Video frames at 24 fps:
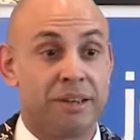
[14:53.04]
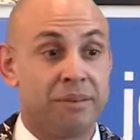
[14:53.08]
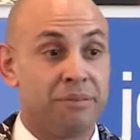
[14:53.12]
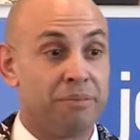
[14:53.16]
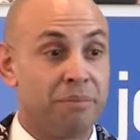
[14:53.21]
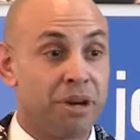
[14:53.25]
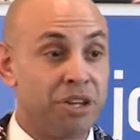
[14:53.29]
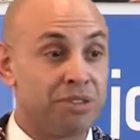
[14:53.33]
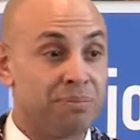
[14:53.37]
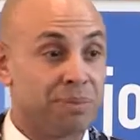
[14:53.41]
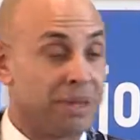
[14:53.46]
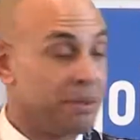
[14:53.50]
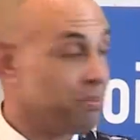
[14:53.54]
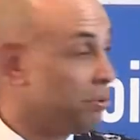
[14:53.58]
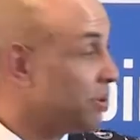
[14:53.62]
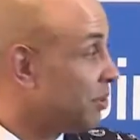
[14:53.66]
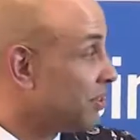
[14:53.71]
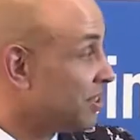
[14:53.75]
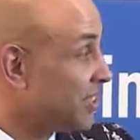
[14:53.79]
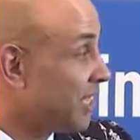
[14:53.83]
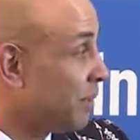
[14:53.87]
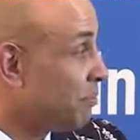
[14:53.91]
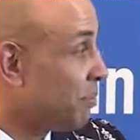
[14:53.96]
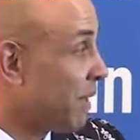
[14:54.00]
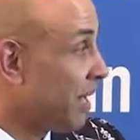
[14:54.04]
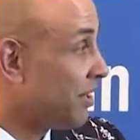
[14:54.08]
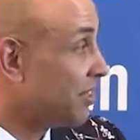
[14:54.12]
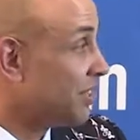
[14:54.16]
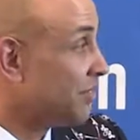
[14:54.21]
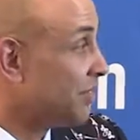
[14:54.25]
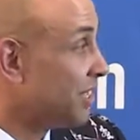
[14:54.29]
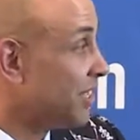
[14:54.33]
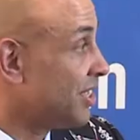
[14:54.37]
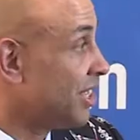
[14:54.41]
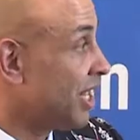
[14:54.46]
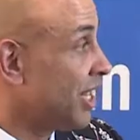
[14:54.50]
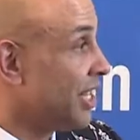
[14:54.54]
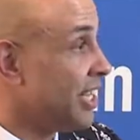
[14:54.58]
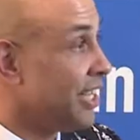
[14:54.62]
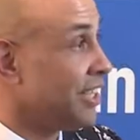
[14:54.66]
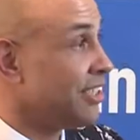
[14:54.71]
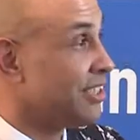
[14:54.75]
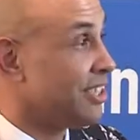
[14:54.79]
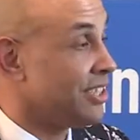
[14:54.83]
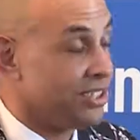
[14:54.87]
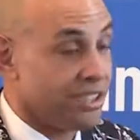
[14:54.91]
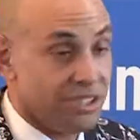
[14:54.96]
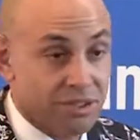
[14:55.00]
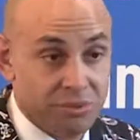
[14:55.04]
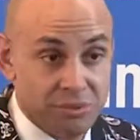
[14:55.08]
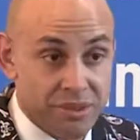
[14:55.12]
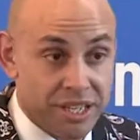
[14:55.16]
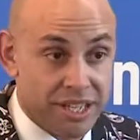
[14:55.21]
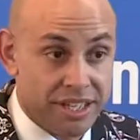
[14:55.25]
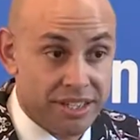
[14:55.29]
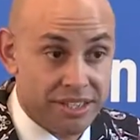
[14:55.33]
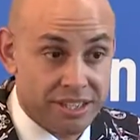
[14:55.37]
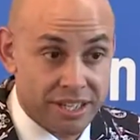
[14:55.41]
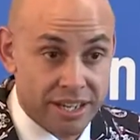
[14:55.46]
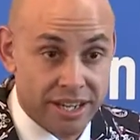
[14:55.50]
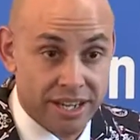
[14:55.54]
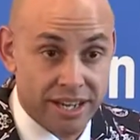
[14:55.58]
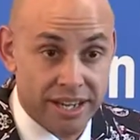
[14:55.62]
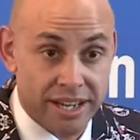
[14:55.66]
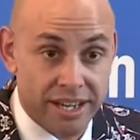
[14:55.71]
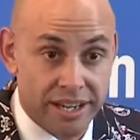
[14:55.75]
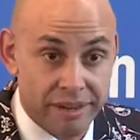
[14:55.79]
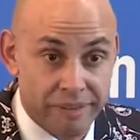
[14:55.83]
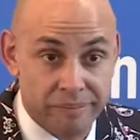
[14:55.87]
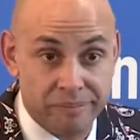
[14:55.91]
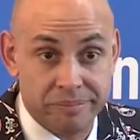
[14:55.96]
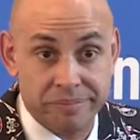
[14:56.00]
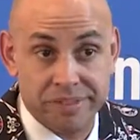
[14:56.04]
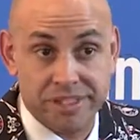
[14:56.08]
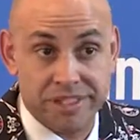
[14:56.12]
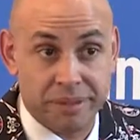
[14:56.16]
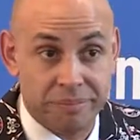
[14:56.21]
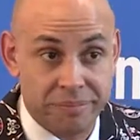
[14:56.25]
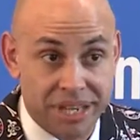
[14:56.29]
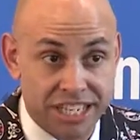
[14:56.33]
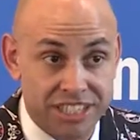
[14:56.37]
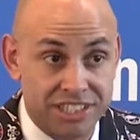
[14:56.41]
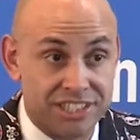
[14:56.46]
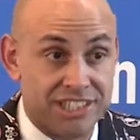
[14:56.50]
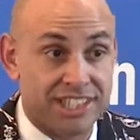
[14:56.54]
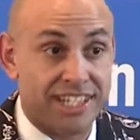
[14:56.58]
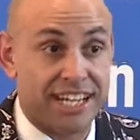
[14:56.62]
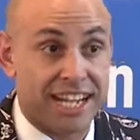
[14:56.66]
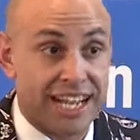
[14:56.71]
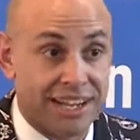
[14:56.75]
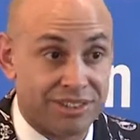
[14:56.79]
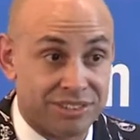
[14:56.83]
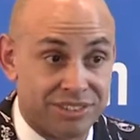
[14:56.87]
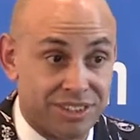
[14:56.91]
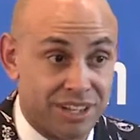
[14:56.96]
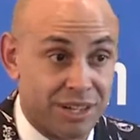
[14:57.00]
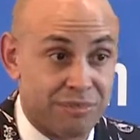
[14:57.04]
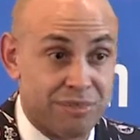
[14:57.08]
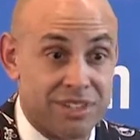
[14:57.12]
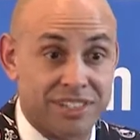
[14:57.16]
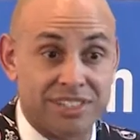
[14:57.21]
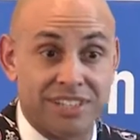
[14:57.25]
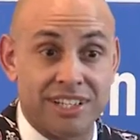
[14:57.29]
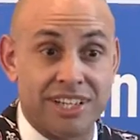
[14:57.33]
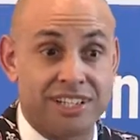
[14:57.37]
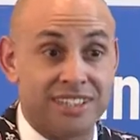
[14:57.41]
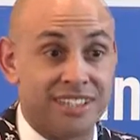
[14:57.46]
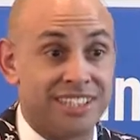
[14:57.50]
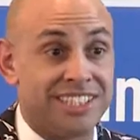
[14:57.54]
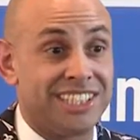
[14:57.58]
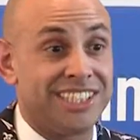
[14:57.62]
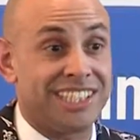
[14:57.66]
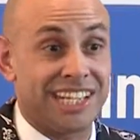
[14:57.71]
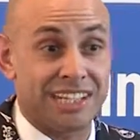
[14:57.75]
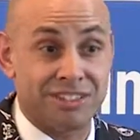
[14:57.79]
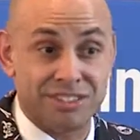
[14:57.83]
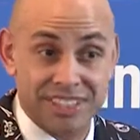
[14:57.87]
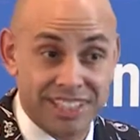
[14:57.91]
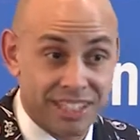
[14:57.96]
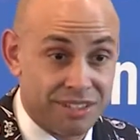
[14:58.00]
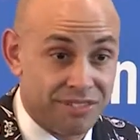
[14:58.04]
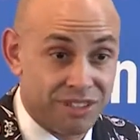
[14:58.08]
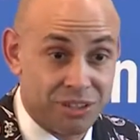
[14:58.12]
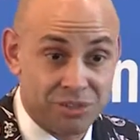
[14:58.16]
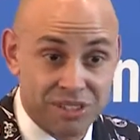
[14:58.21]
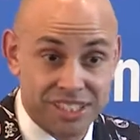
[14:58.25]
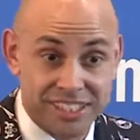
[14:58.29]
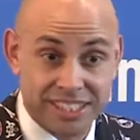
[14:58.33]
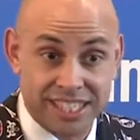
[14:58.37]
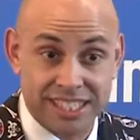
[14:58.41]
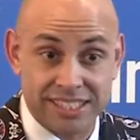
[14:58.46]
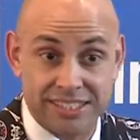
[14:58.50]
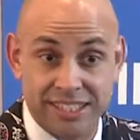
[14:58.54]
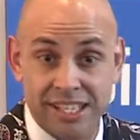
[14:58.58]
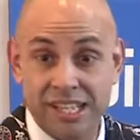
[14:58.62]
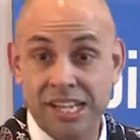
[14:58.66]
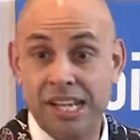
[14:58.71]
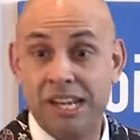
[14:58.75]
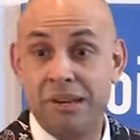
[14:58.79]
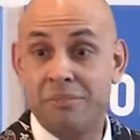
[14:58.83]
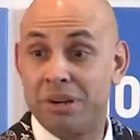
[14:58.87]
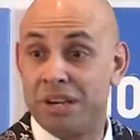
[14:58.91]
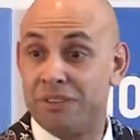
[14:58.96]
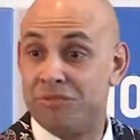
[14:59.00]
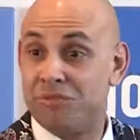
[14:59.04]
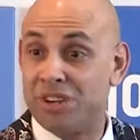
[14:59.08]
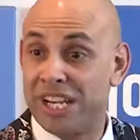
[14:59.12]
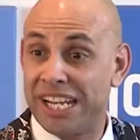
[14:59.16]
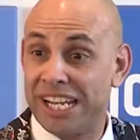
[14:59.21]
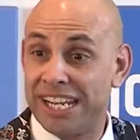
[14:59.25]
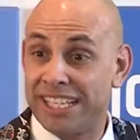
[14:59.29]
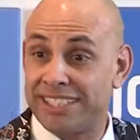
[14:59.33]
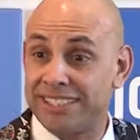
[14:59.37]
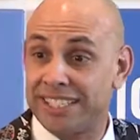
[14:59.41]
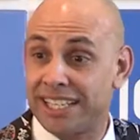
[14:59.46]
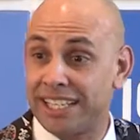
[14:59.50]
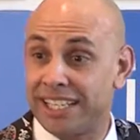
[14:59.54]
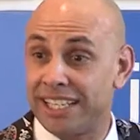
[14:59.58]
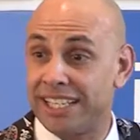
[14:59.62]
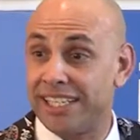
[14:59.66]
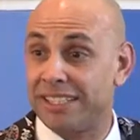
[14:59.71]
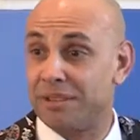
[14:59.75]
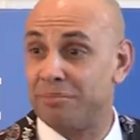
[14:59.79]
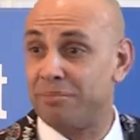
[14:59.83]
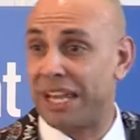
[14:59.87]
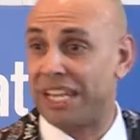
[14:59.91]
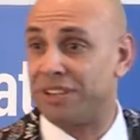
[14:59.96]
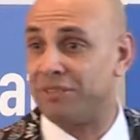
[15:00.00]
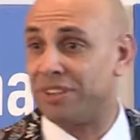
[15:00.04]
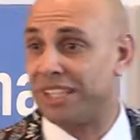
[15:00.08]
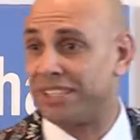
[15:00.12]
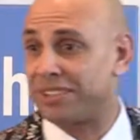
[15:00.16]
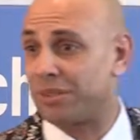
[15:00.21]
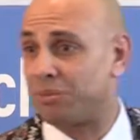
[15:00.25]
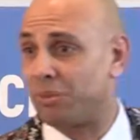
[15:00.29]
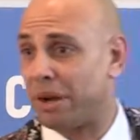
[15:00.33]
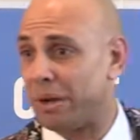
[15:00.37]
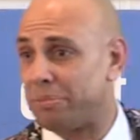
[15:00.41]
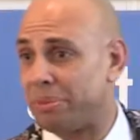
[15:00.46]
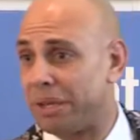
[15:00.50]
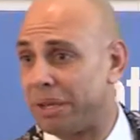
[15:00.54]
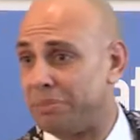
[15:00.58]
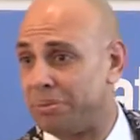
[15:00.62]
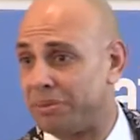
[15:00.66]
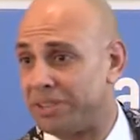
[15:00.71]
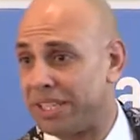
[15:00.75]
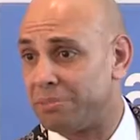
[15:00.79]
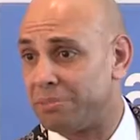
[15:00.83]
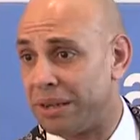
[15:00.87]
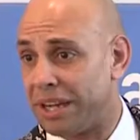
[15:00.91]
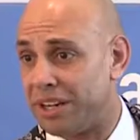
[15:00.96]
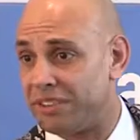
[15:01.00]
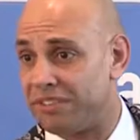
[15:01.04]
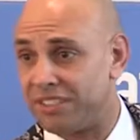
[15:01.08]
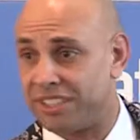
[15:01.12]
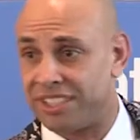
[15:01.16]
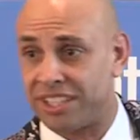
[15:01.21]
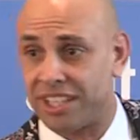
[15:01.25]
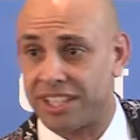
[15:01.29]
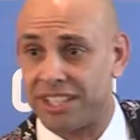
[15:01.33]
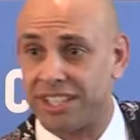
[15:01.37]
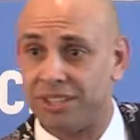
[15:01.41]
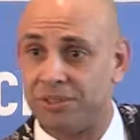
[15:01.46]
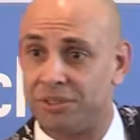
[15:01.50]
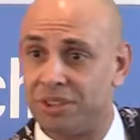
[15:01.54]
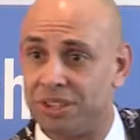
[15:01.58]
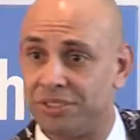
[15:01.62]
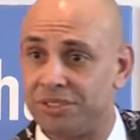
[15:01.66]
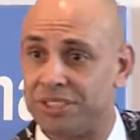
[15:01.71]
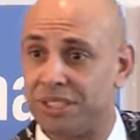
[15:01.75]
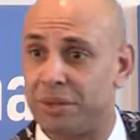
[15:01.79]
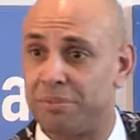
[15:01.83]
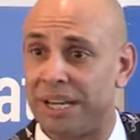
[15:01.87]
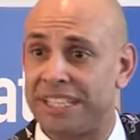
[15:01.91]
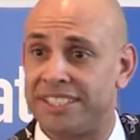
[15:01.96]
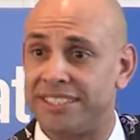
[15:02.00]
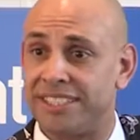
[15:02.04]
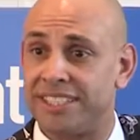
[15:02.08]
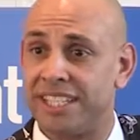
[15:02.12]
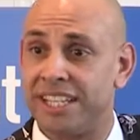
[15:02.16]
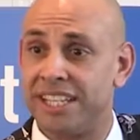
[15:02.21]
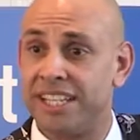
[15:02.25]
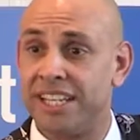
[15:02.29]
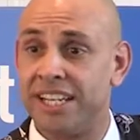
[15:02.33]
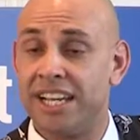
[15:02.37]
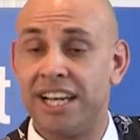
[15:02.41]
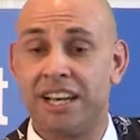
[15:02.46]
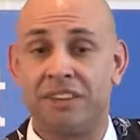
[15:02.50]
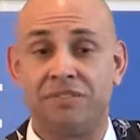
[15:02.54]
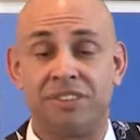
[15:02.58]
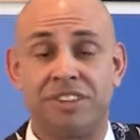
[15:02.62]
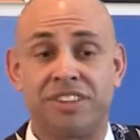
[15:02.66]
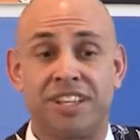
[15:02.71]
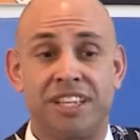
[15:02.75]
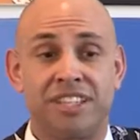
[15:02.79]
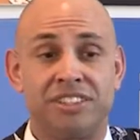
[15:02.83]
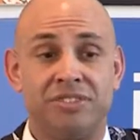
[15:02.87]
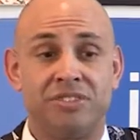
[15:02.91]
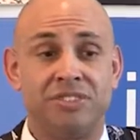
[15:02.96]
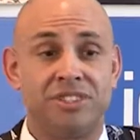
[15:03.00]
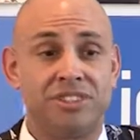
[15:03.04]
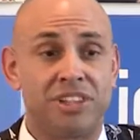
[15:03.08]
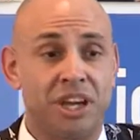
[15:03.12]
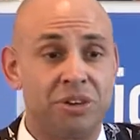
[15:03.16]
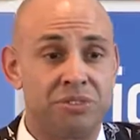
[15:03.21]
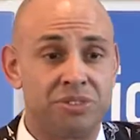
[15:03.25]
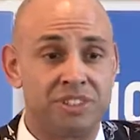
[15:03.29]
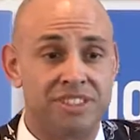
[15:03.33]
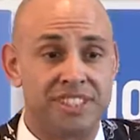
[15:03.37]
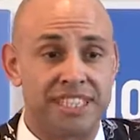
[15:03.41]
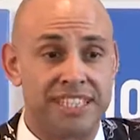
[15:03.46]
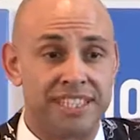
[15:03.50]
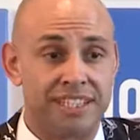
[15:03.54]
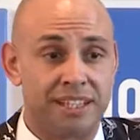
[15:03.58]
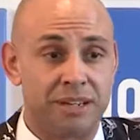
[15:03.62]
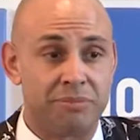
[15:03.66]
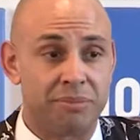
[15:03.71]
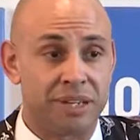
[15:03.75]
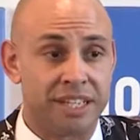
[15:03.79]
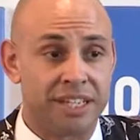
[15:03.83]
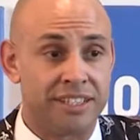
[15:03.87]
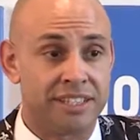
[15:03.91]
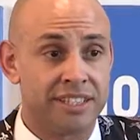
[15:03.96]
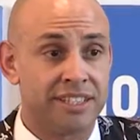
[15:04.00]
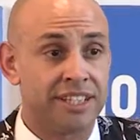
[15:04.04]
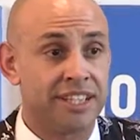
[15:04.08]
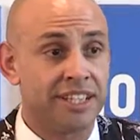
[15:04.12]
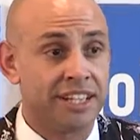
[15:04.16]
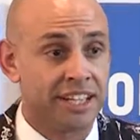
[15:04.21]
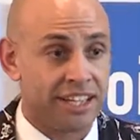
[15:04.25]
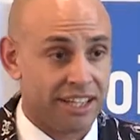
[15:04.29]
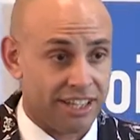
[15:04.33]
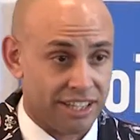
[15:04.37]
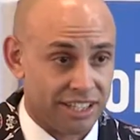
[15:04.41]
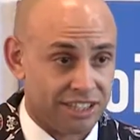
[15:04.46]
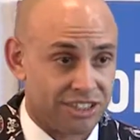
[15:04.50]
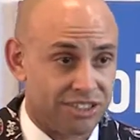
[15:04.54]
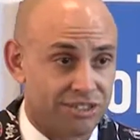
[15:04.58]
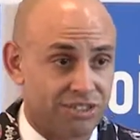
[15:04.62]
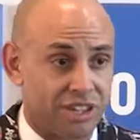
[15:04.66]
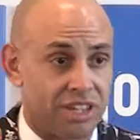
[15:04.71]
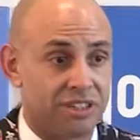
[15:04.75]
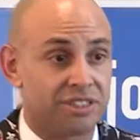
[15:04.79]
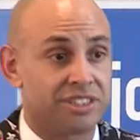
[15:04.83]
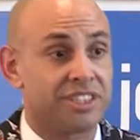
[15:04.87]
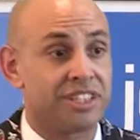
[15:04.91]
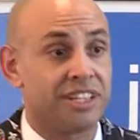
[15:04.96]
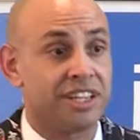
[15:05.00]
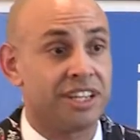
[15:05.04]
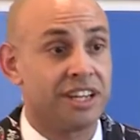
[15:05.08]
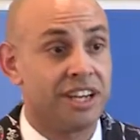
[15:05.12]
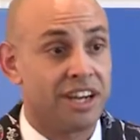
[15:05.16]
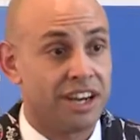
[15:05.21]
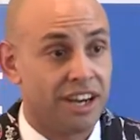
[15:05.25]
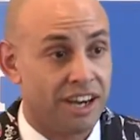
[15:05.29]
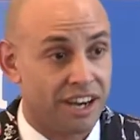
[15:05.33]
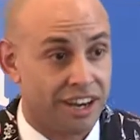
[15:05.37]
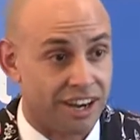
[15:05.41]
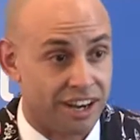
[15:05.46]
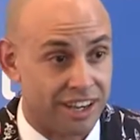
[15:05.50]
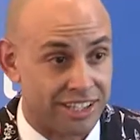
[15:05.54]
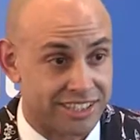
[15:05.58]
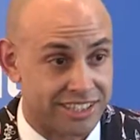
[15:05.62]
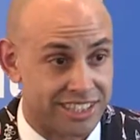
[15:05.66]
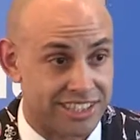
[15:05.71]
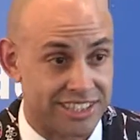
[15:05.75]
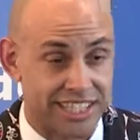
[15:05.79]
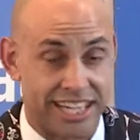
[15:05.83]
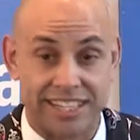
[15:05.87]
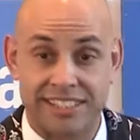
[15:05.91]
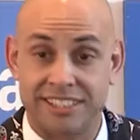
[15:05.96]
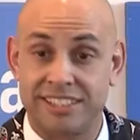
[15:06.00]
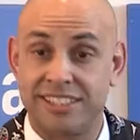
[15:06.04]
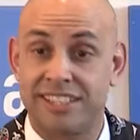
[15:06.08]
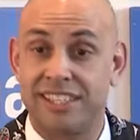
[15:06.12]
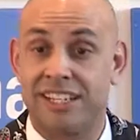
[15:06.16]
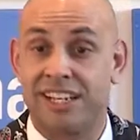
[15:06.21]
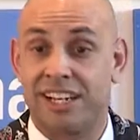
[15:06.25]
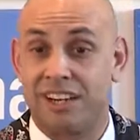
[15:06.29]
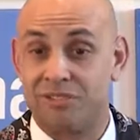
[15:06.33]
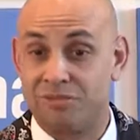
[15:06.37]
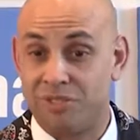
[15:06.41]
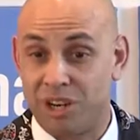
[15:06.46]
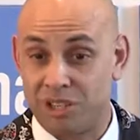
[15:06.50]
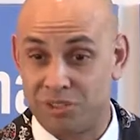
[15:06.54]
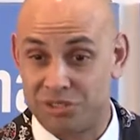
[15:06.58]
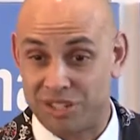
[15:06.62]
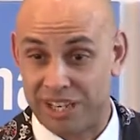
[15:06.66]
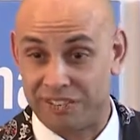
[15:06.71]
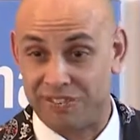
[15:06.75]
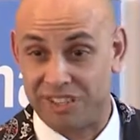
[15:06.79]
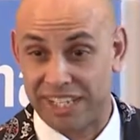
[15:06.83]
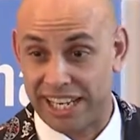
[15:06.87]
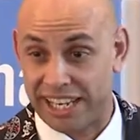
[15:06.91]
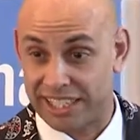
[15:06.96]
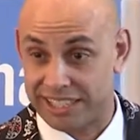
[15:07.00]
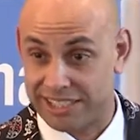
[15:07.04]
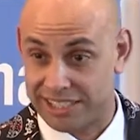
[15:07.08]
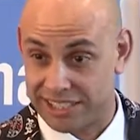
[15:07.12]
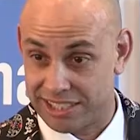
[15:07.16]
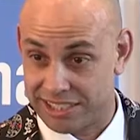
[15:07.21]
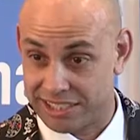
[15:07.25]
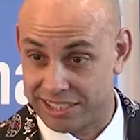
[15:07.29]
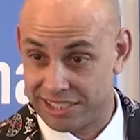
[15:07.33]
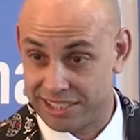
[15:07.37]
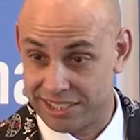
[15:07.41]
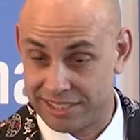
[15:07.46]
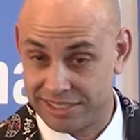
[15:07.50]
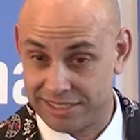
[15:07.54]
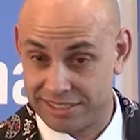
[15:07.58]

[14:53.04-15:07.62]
Most people see powers of attorney are to do with dementia, Alzheimer's and other degenerative illnesses, but realistically, the main reason why people power of attorney or lose capacity are for things you don't see coming, like strokes, heart attacks and road traffic accidents.